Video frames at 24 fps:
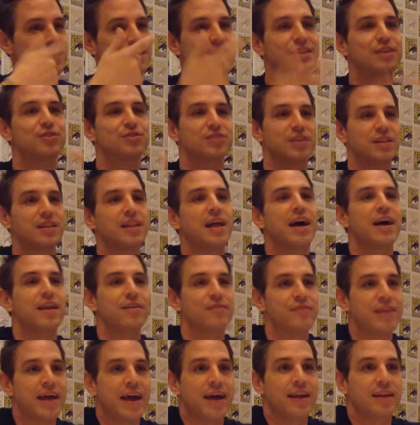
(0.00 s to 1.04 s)
There's a lot
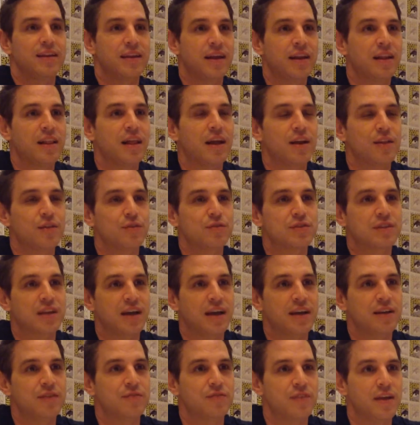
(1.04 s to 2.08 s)
of that, and a lot of those
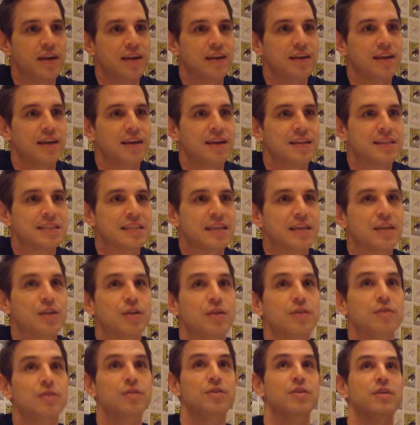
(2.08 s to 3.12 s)
kind of like, it's like
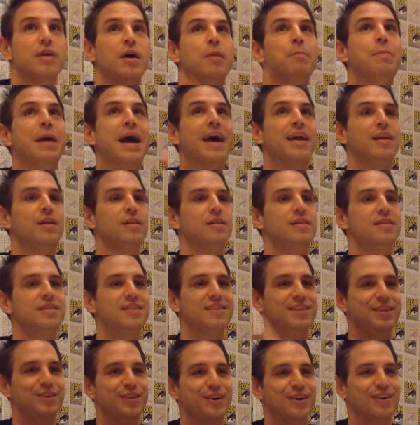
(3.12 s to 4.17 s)
a battle,
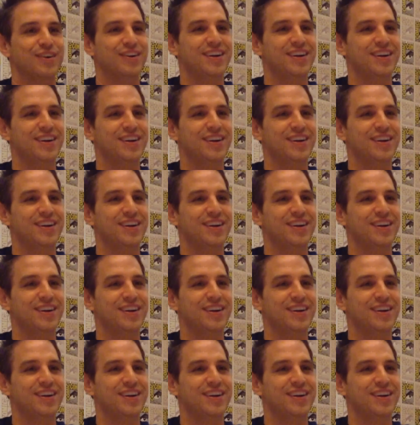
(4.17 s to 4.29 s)
you know?